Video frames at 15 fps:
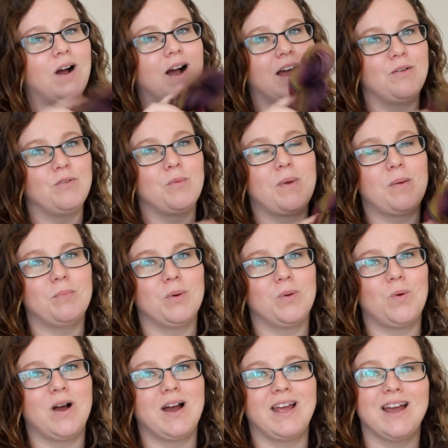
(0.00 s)
I remember
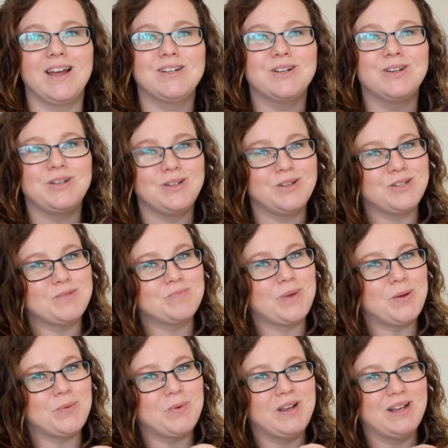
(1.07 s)
why I don't use
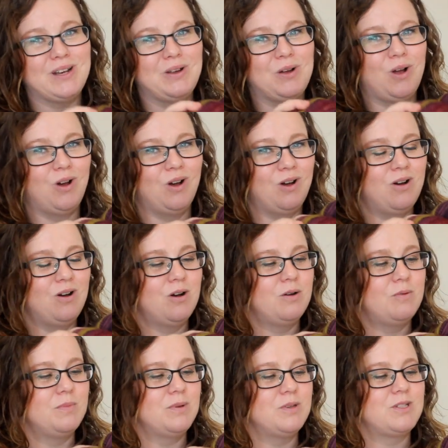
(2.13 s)
my wheel at home.